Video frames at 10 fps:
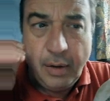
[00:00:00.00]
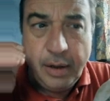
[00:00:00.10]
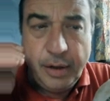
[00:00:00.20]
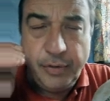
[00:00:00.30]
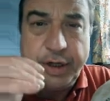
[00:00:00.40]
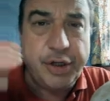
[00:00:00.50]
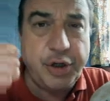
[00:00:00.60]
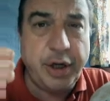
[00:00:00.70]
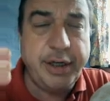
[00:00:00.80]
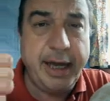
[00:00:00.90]
you reach a
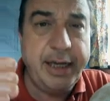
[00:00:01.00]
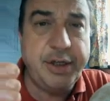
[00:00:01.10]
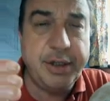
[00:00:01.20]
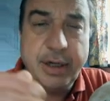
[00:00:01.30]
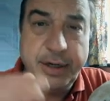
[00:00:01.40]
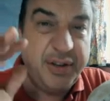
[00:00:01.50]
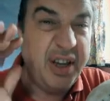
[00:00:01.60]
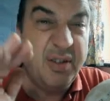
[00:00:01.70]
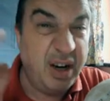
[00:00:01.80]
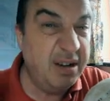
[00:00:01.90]
certain age and you
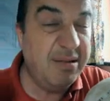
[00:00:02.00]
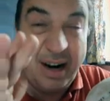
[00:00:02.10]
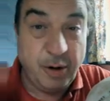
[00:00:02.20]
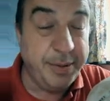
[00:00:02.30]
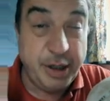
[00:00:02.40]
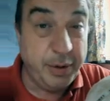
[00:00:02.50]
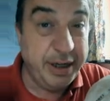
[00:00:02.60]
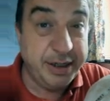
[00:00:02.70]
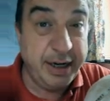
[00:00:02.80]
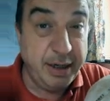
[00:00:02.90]
think, right, I don't want to be doing
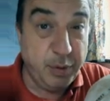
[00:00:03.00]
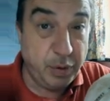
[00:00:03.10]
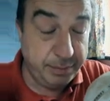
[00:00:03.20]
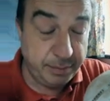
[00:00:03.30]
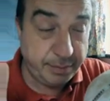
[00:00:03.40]
this anymore.